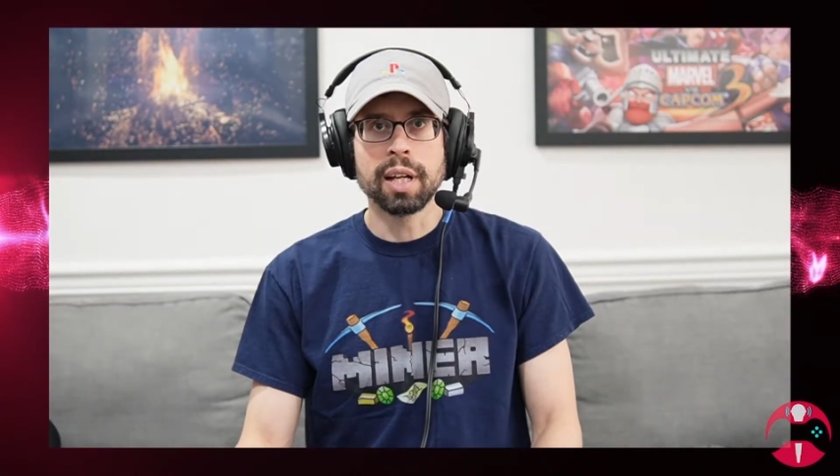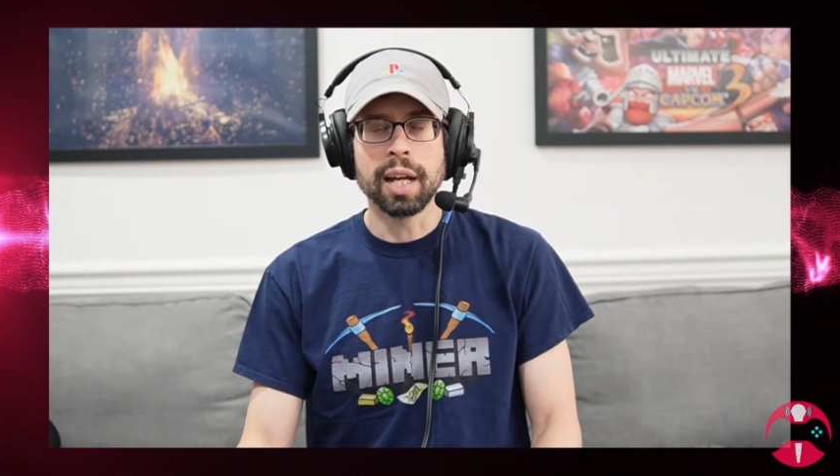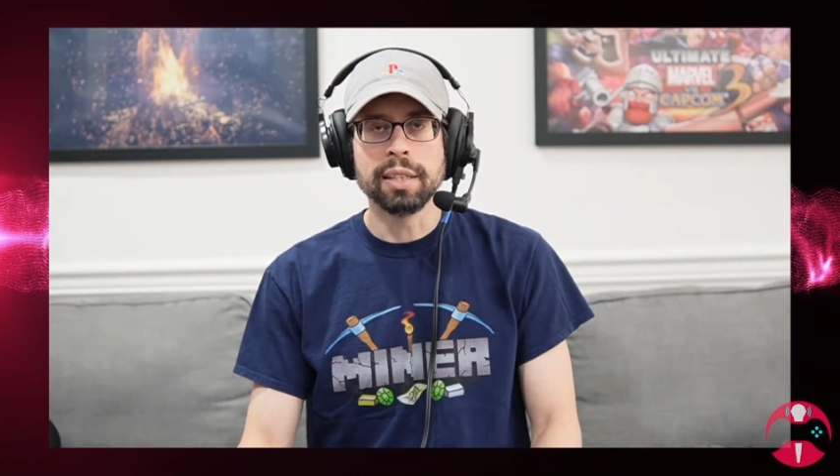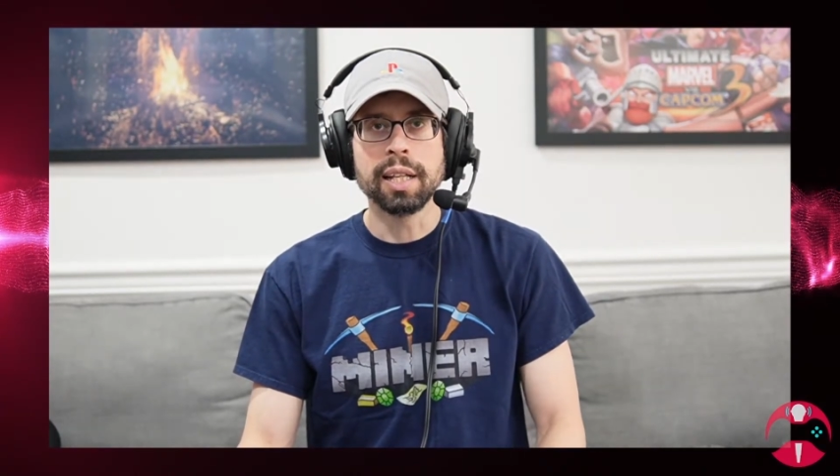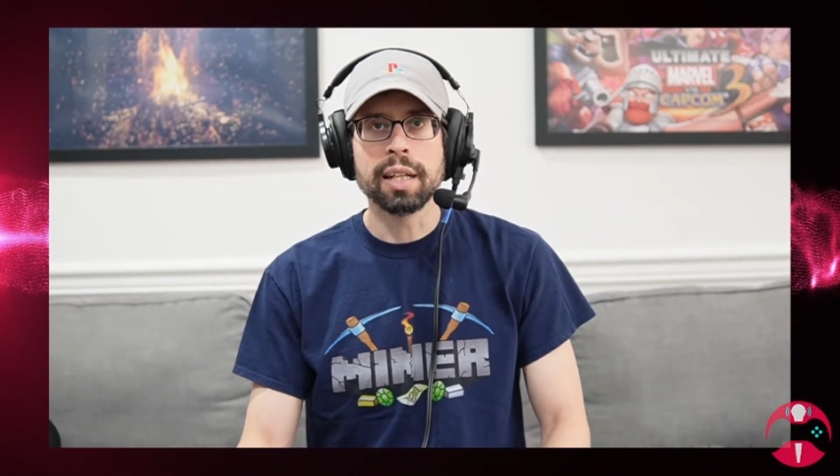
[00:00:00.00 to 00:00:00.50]

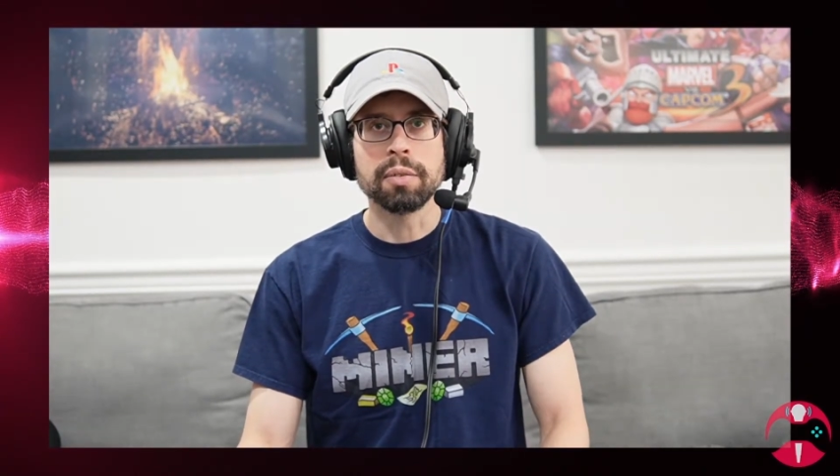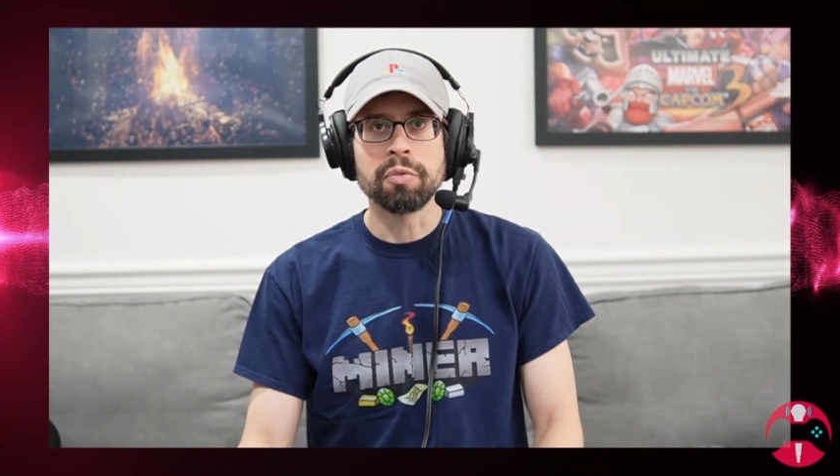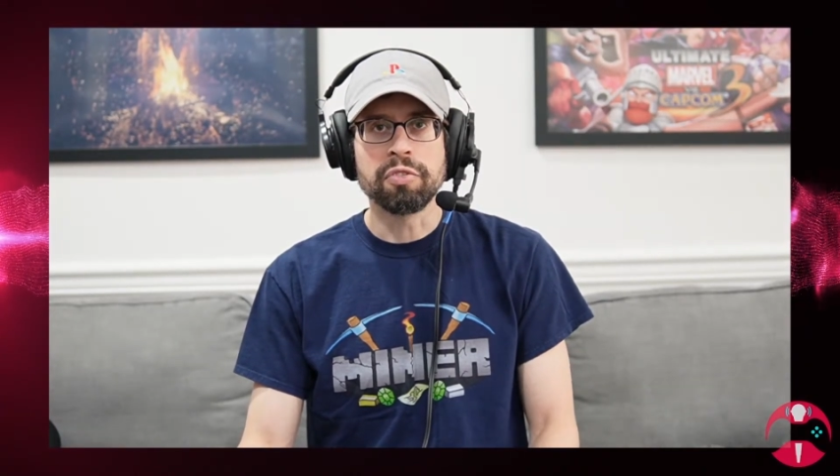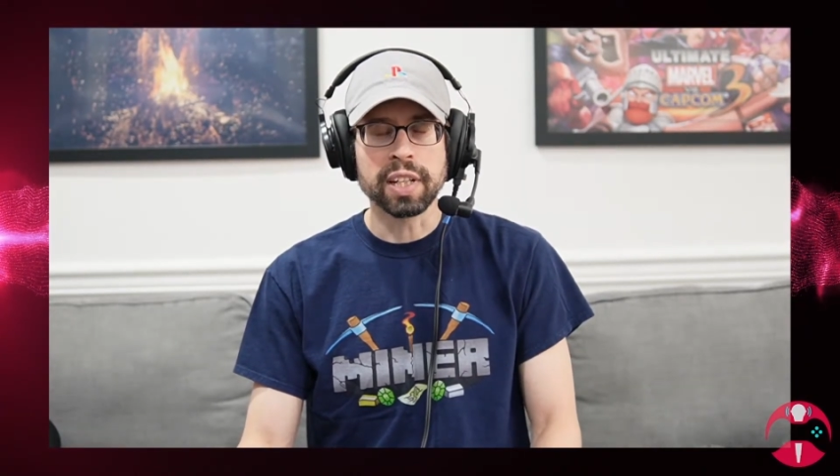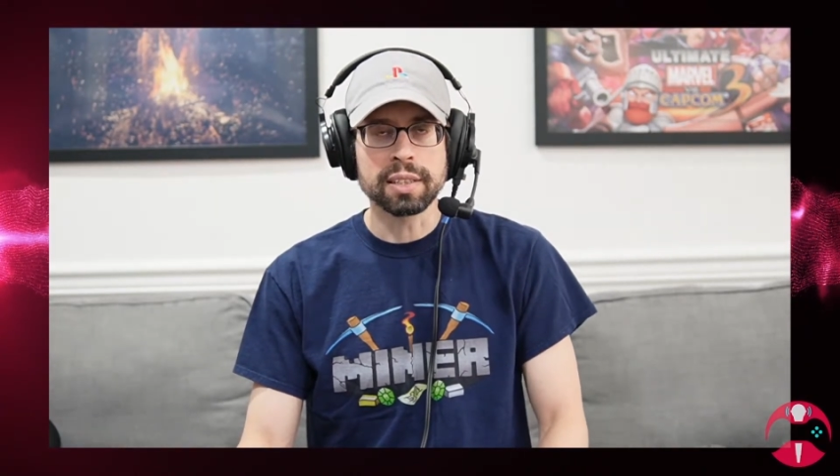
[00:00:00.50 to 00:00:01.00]
and then
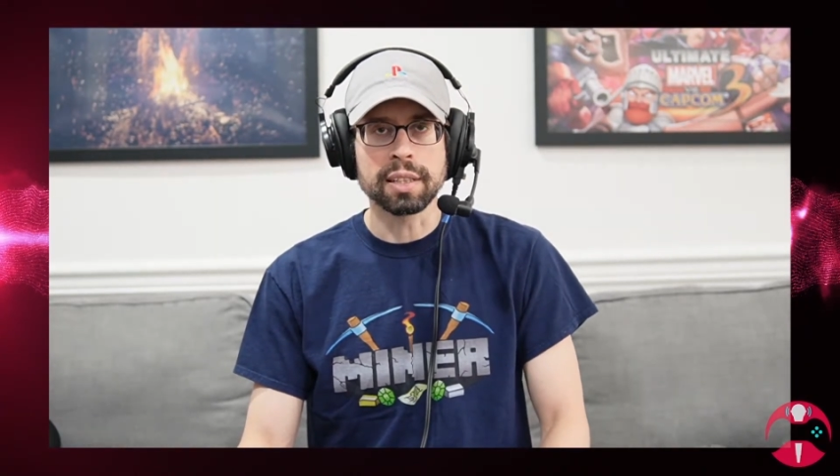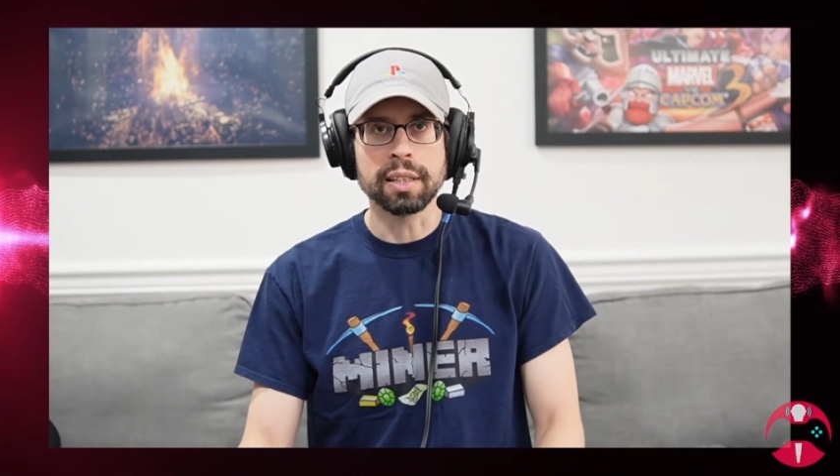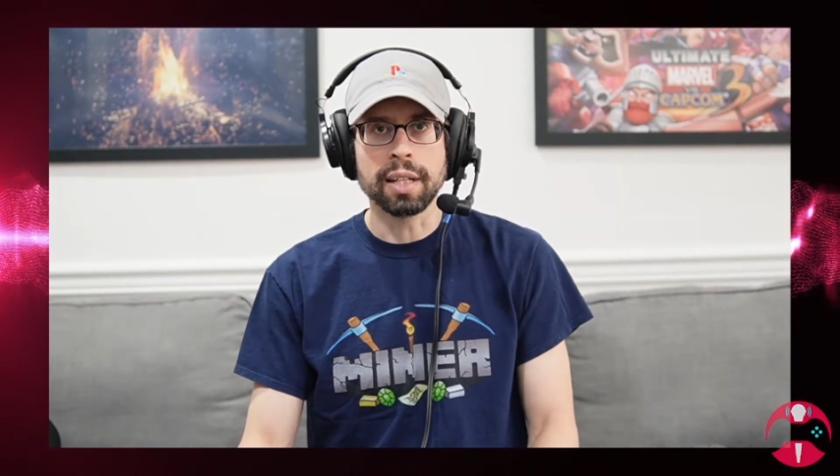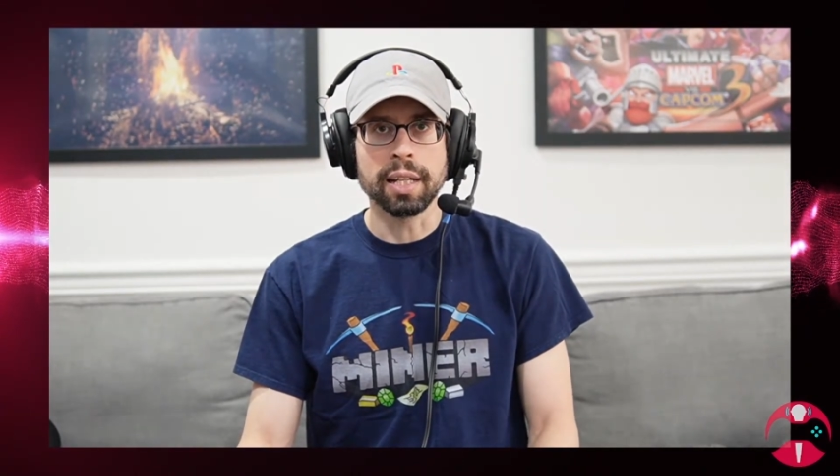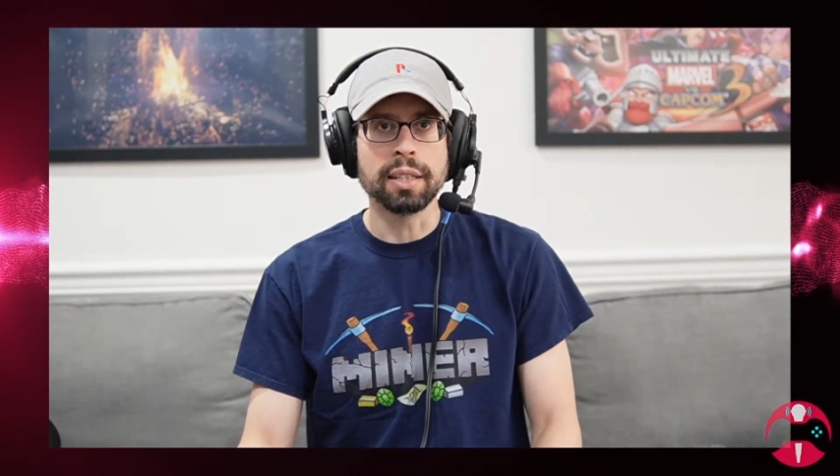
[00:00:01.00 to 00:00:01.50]
fix
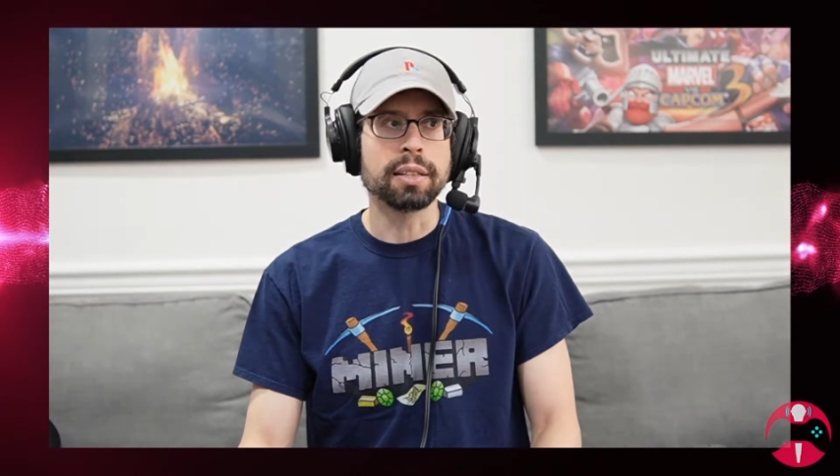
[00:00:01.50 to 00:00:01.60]
it and